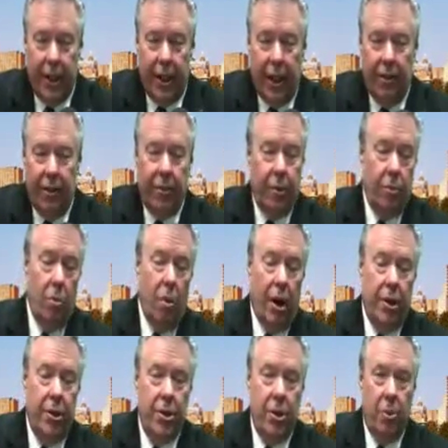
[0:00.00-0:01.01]
If you want
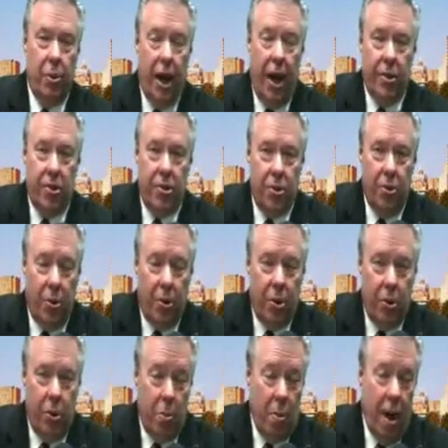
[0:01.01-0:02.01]
to deal with us or
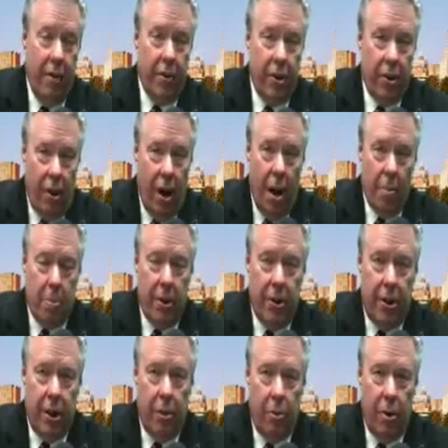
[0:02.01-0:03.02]
whomever you happen to
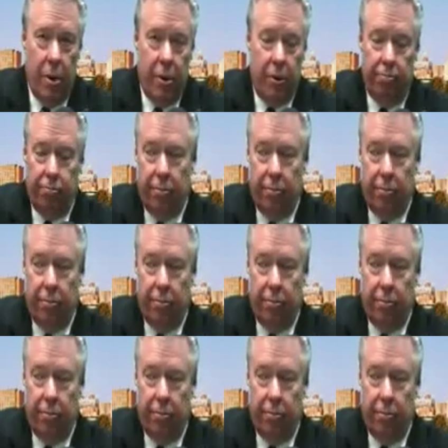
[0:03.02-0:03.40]
deal with,